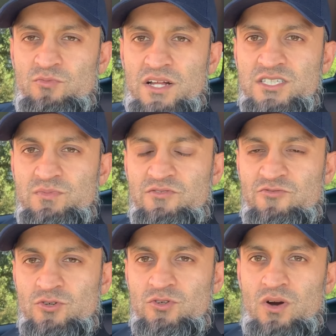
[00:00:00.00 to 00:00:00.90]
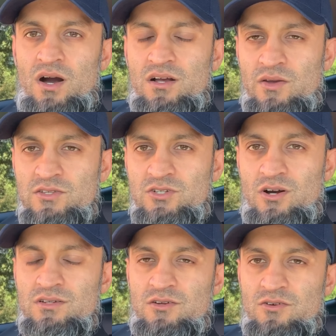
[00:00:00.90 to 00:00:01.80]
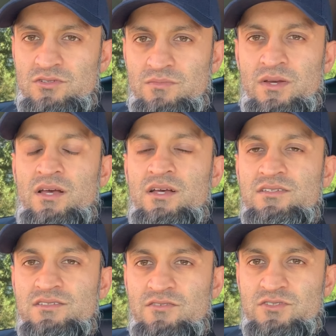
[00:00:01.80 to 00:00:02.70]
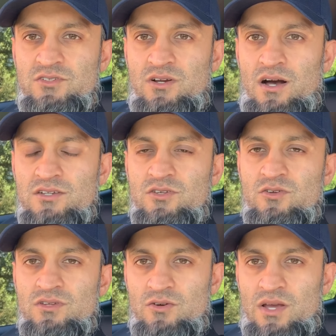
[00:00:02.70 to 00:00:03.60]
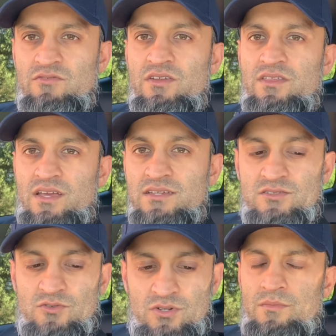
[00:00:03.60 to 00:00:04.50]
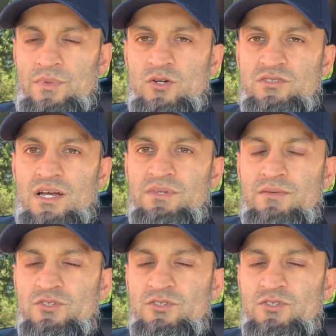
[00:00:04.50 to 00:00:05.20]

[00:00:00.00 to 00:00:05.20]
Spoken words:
months before you are going to go on a road trip, service your car so you know everything is in order. Because sometimes